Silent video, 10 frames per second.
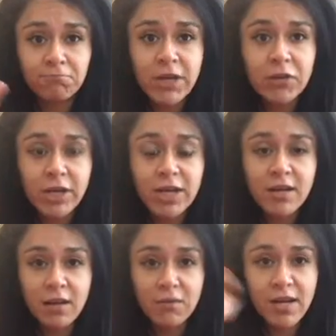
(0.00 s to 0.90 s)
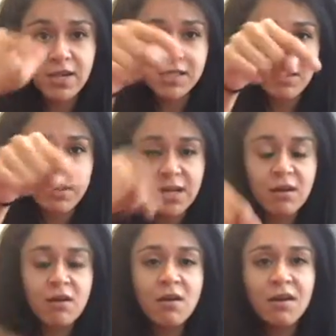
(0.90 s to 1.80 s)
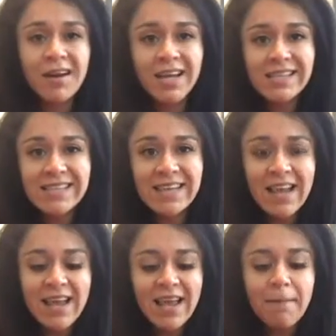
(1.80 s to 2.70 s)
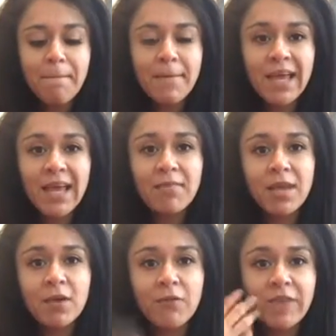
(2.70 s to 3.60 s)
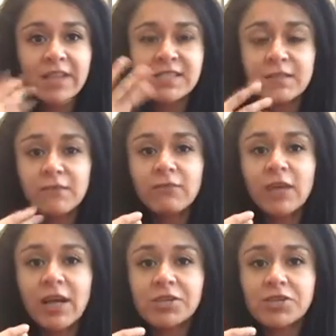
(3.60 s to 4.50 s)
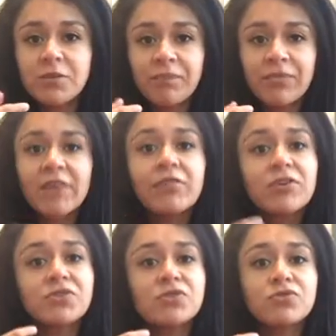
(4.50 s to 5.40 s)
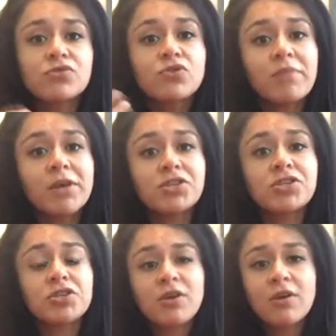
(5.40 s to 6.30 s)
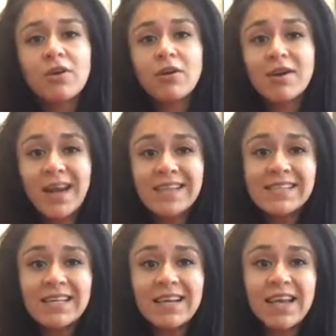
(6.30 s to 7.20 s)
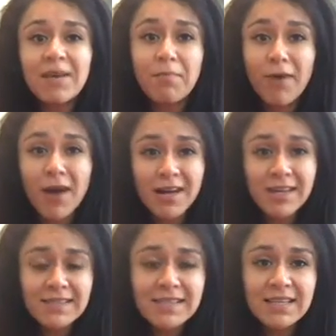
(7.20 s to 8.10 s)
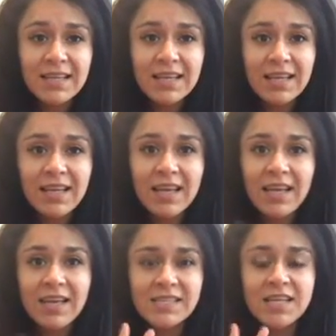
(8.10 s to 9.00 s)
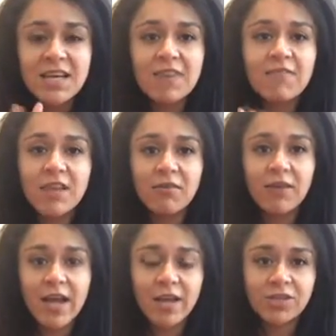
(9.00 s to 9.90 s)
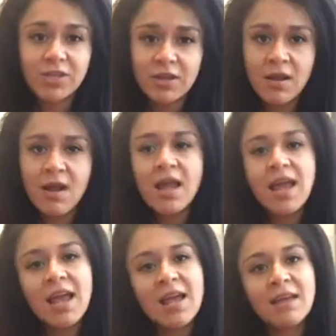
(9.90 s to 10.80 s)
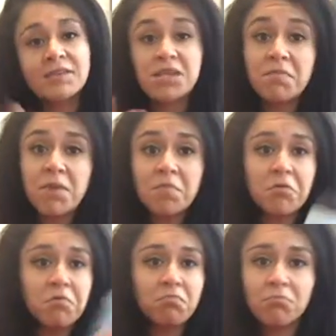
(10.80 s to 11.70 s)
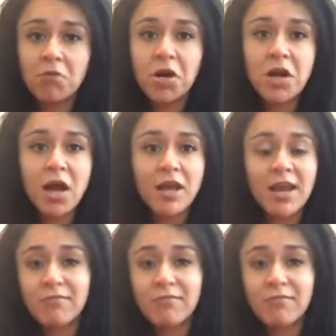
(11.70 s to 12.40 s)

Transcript: ingredient, I'll write it down here. Niacin can make your face flush. If there's too much niacin in a product, it's going to give you that reaction. And some people are not,